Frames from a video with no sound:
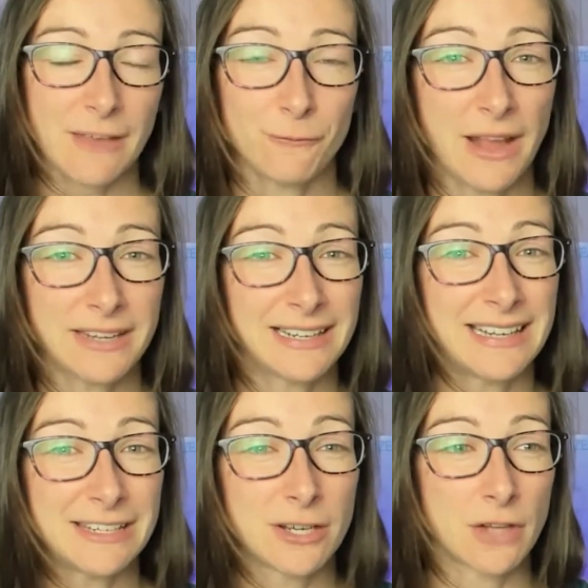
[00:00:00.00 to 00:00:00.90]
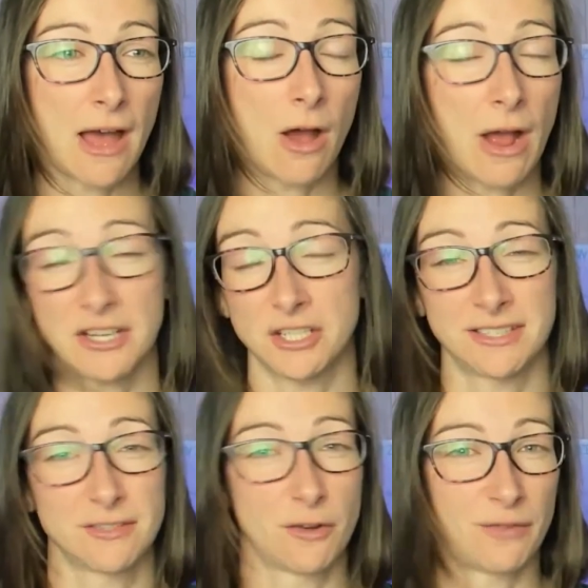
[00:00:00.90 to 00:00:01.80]
Finally, actually
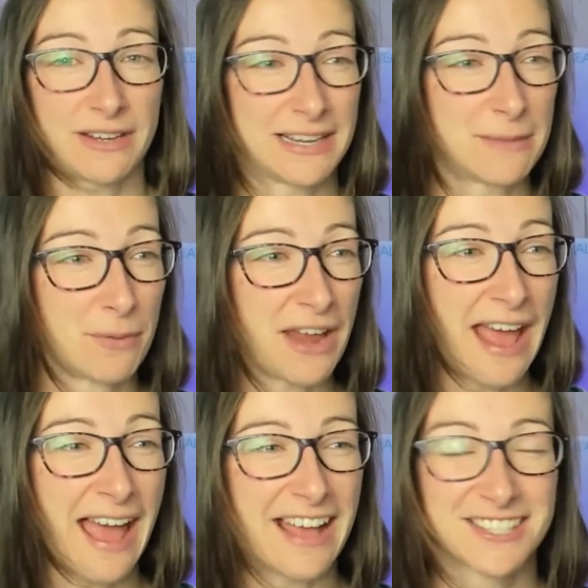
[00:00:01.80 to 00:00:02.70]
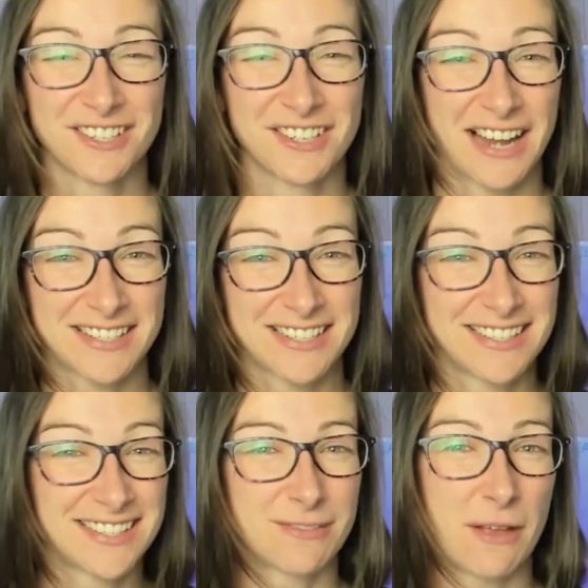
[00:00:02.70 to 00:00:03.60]
this is not finally, but
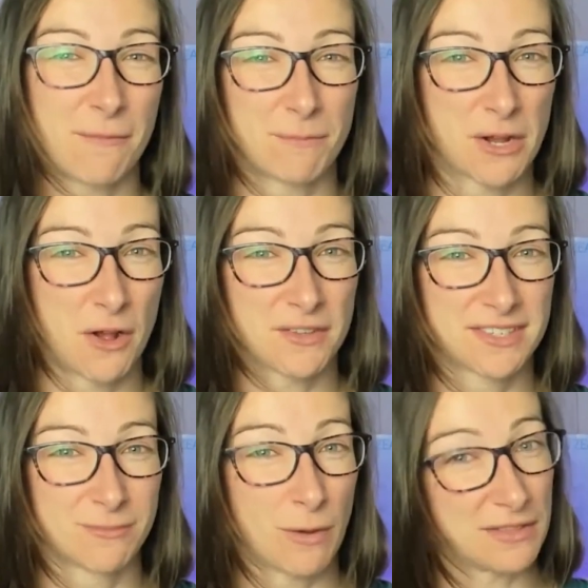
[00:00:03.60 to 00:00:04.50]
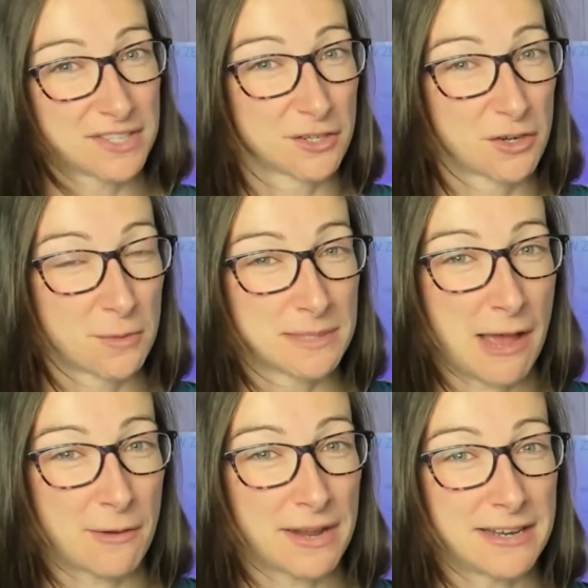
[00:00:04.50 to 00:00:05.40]
sunglasses, because when the sun comes
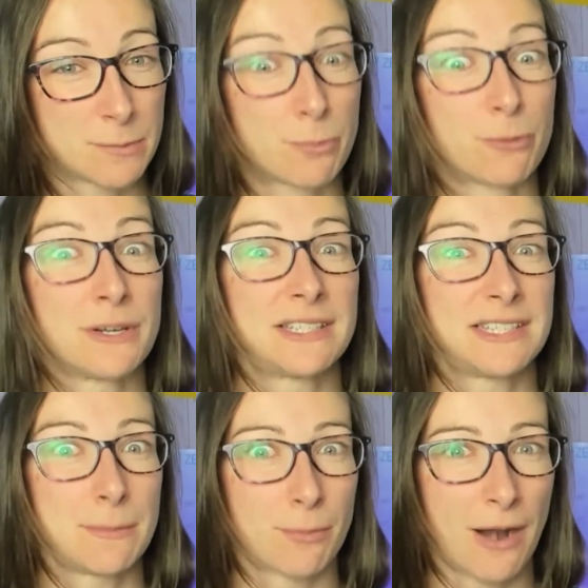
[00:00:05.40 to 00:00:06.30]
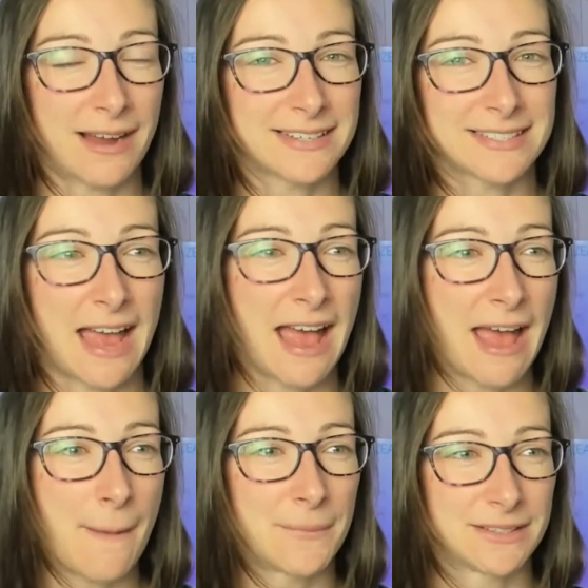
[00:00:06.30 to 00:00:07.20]
out, it is pretty bright
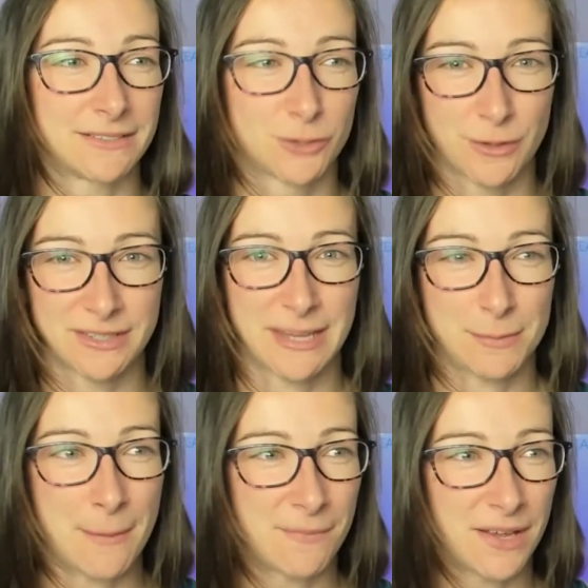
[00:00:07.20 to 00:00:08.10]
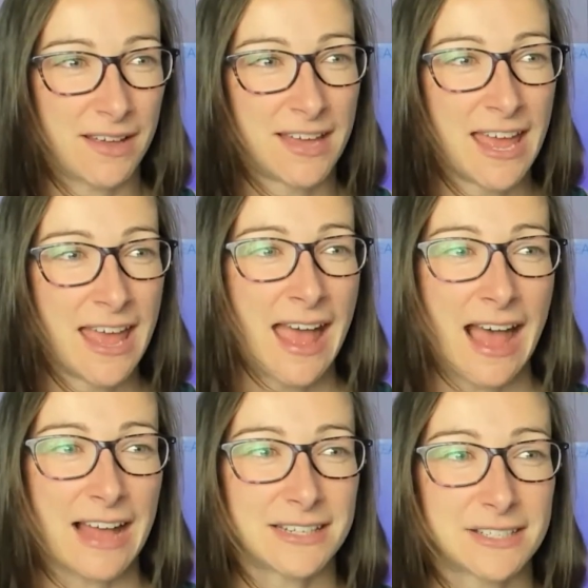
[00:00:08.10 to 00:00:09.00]
during September.
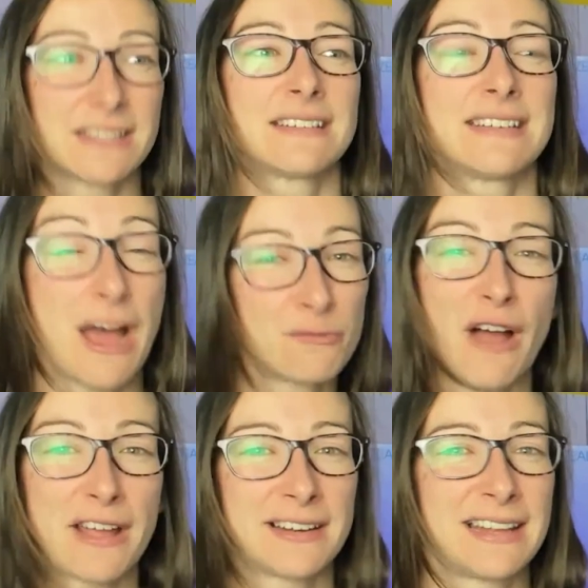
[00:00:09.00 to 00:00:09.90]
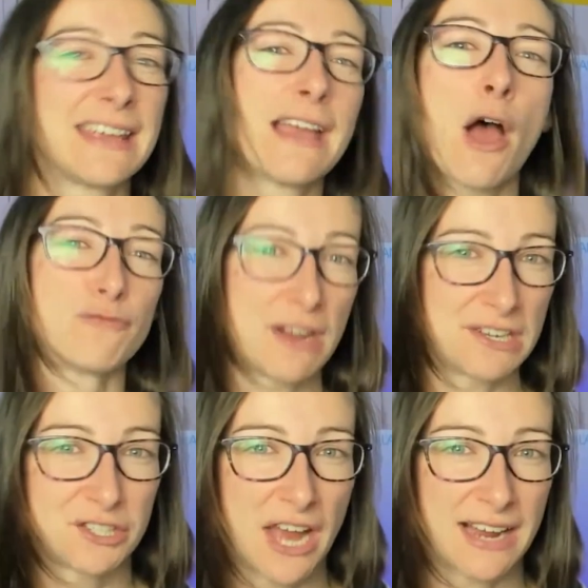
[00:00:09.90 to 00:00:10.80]
And now finally, a
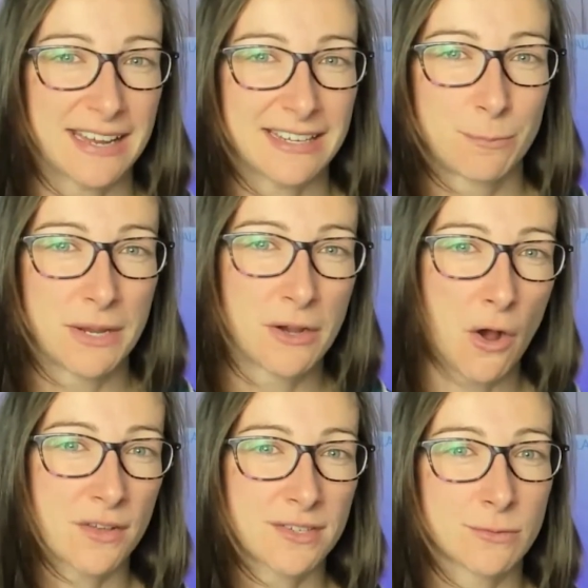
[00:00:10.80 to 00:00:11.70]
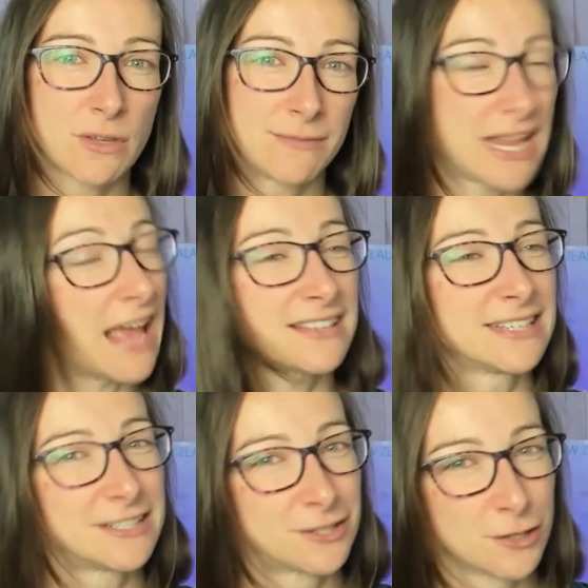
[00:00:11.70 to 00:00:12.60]
rain jacket, because yes,
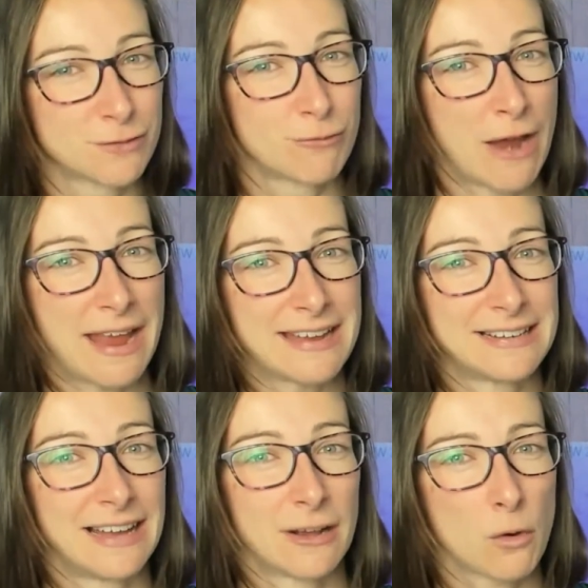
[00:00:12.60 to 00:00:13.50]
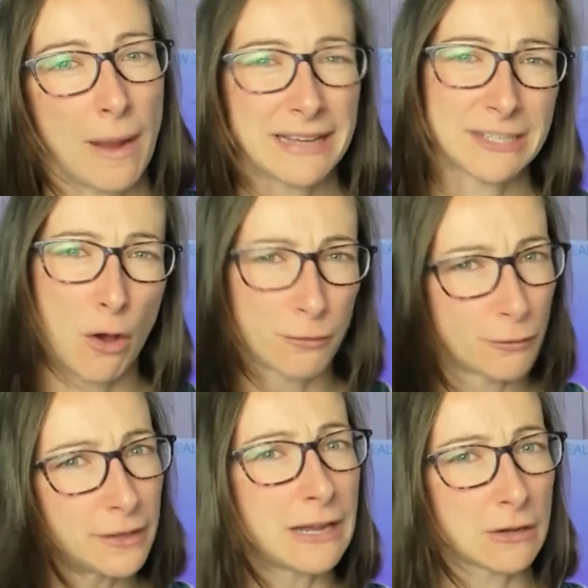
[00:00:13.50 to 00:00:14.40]
it does rain quite
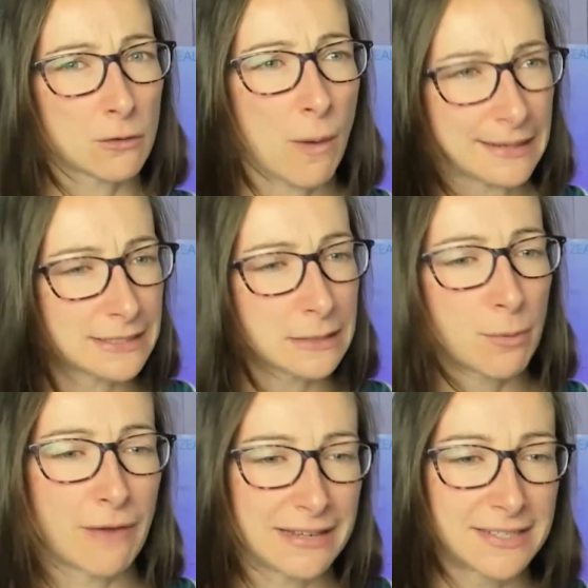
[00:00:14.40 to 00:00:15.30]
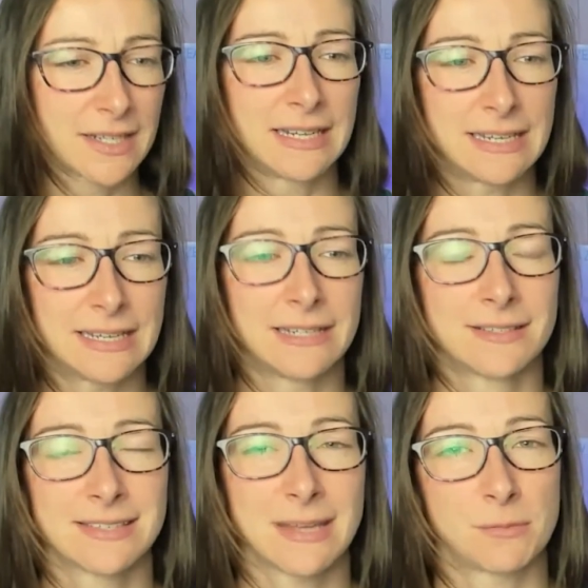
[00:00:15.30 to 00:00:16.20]
often, quite sporadically
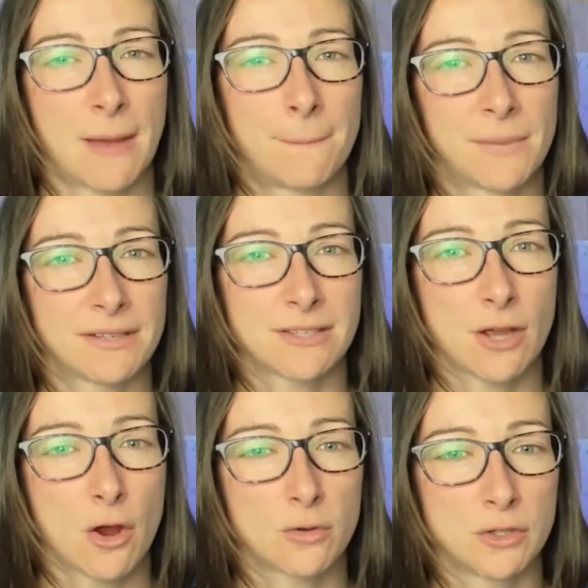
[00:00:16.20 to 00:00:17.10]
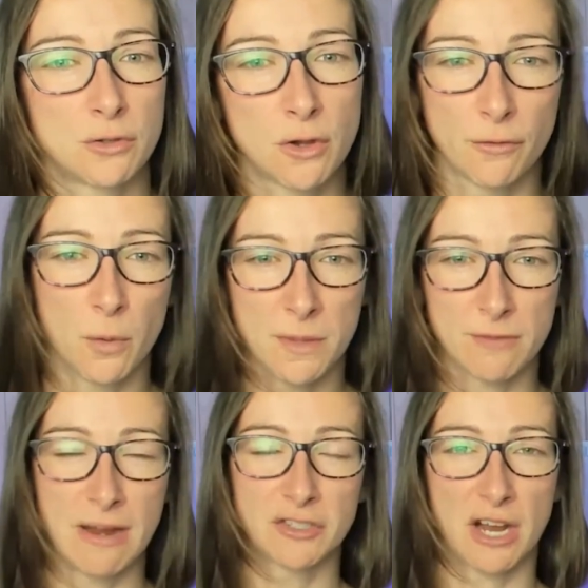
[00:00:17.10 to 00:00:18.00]
in September. So to cover up with a
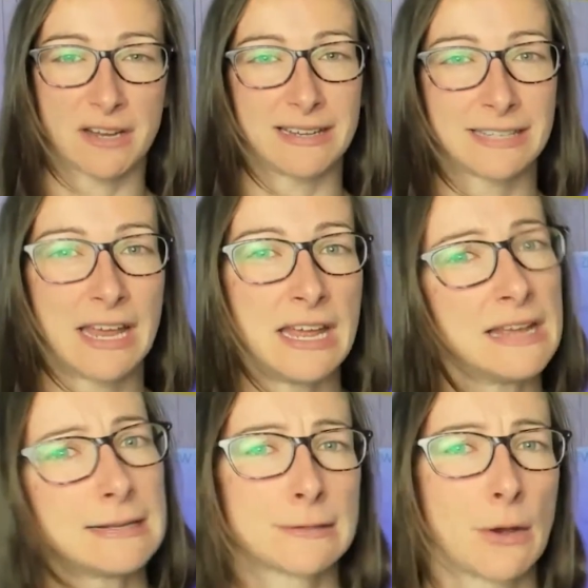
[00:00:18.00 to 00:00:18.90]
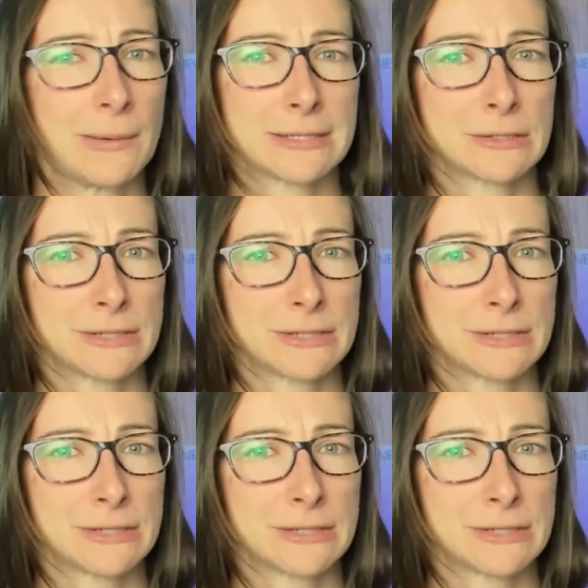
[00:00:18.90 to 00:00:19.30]
rain jacket is always a good